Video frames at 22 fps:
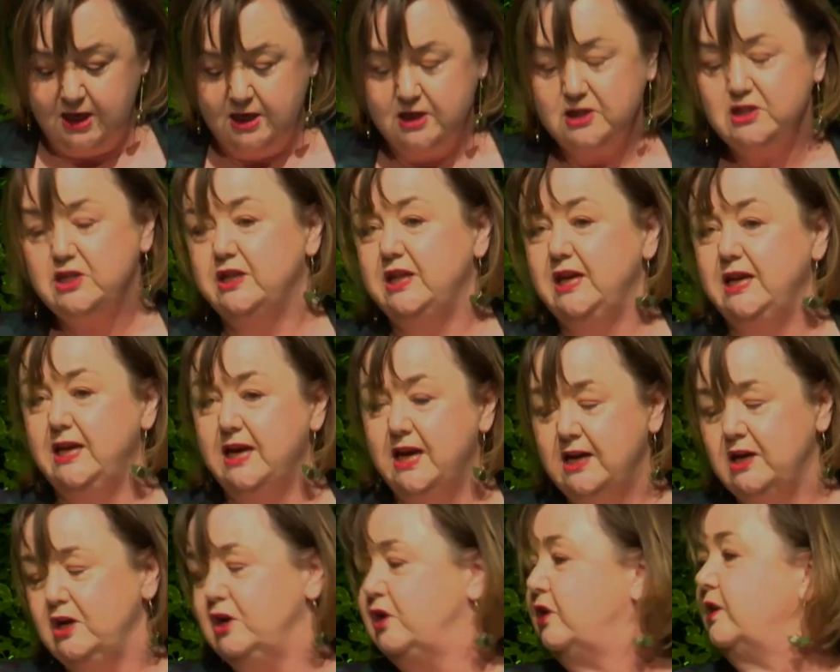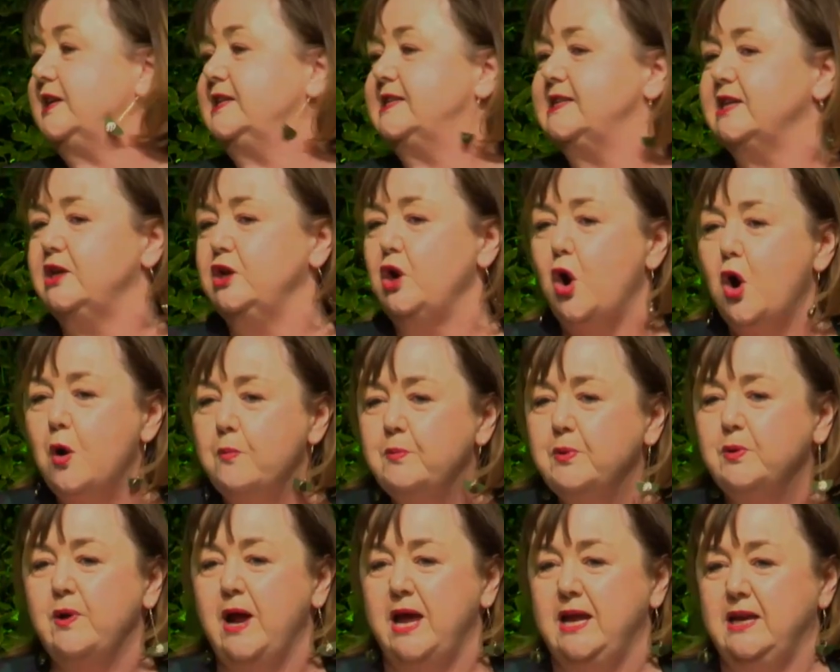to the increase in
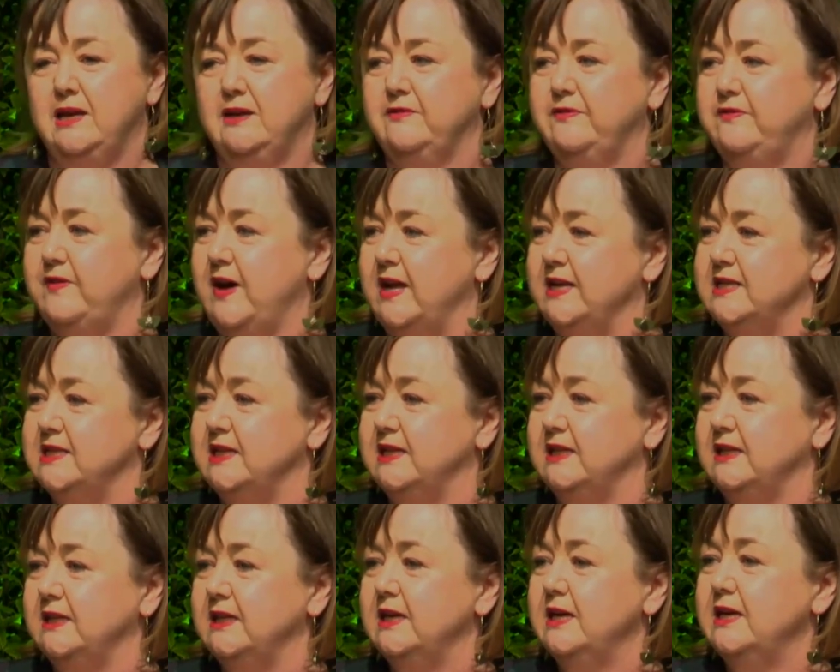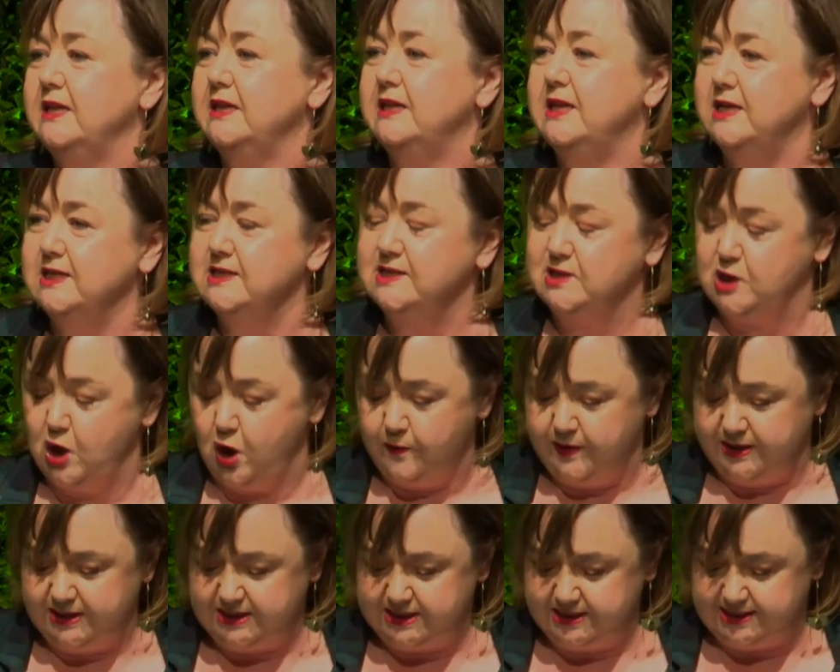operating funding that is
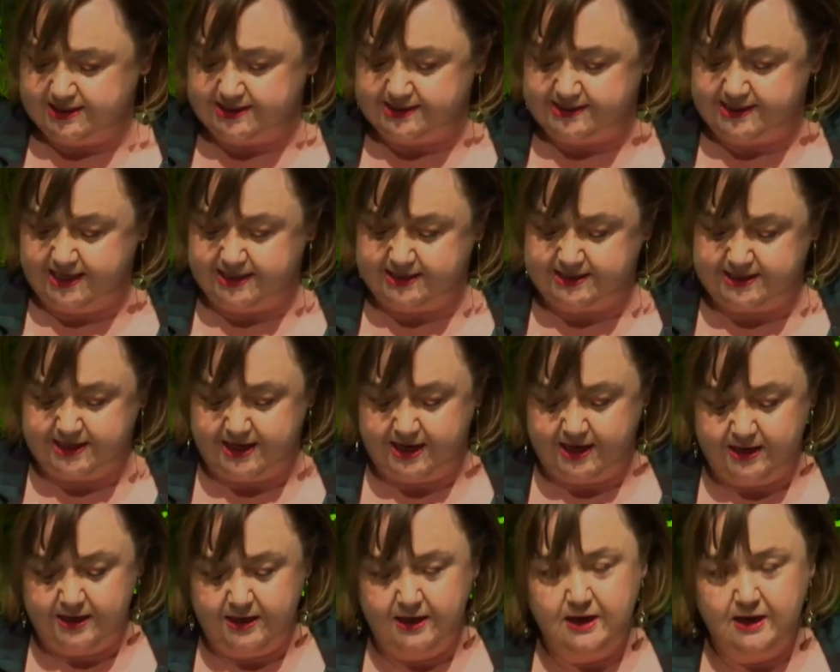going to the sector.